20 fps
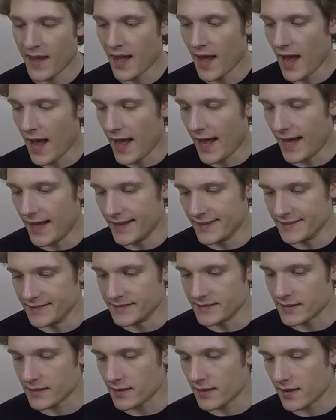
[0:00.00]

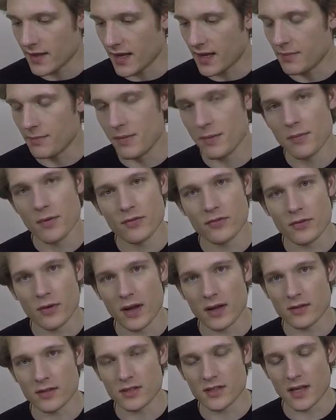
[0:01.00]
and they can be moved
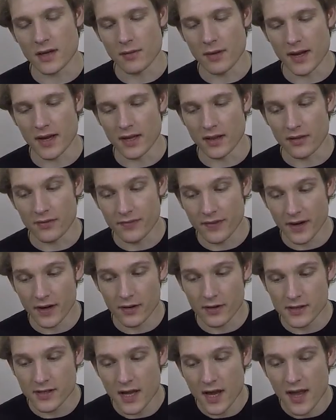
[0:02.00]
around just like regular
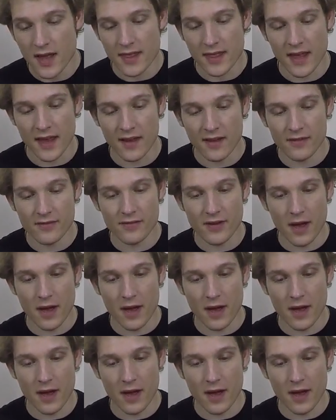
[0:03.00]
figures. They have